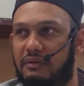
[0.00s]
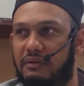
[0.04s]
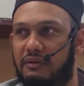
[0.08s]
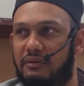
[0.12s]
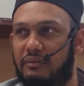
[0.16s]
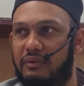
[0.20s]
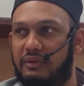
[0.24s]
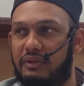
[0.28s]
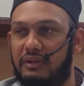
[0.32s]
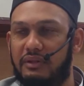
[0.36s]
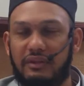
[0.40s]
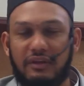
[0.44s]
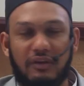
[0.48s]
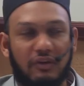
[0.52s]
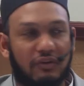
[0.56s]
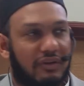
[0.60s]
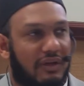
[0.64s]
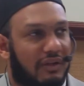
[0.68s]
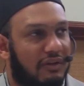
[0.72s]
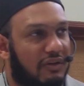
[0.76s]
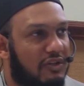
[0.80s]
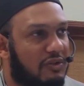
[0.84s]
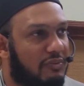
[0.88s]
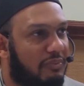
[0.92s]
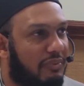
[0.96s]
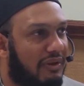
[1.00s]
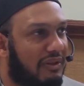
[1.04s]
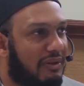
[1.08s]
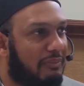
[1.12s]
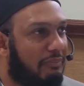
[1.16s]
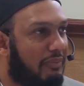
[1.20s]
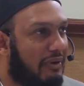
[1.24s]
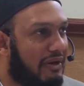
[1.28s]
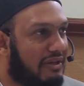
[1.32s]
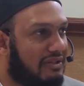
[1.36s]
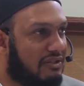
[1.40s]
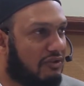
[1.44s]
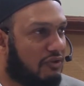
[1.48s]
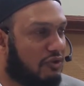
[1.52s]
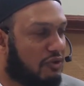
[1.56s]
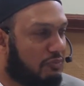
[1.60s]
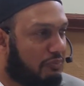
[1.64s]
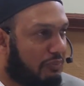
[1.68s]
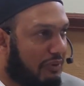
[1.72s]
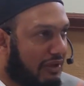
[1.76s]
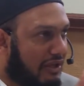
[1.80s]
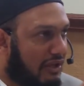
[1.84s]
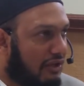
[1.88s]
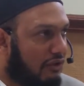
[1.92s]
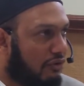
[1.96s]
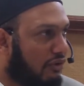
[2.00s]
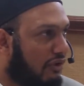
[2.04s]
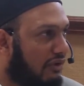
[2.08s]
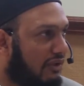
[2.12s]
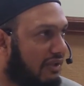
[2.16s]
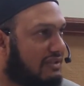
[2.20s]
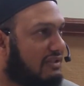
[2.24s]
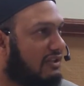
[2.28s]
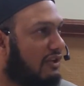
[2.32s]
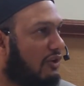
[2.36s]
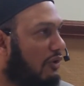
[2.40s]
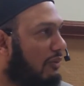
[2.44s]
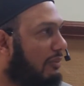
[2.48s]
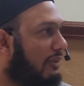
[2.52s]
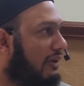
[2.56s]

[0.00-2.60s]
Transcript: When the thing you're trying to explain, the person you're speaking to doesn't know